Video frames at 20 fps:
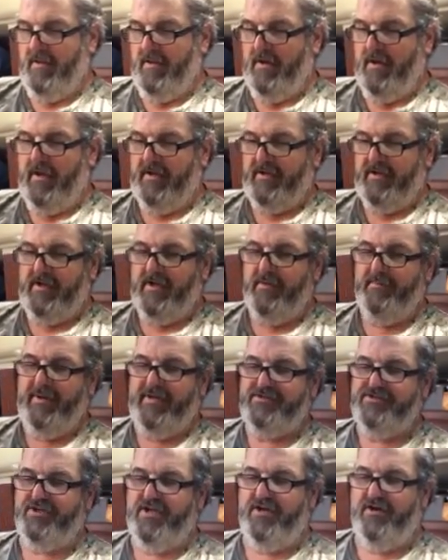I can hear
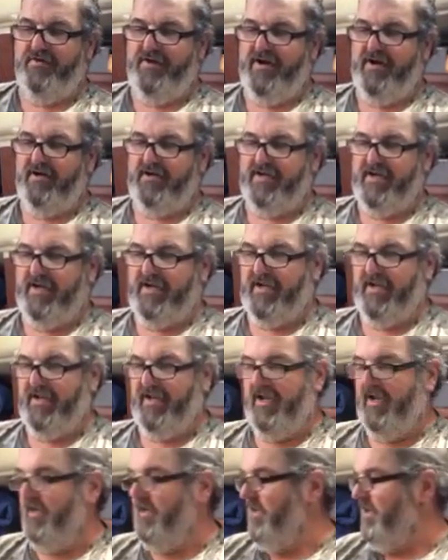my generator kicking
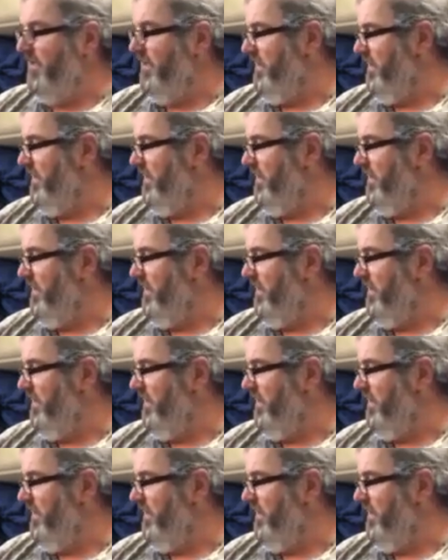in.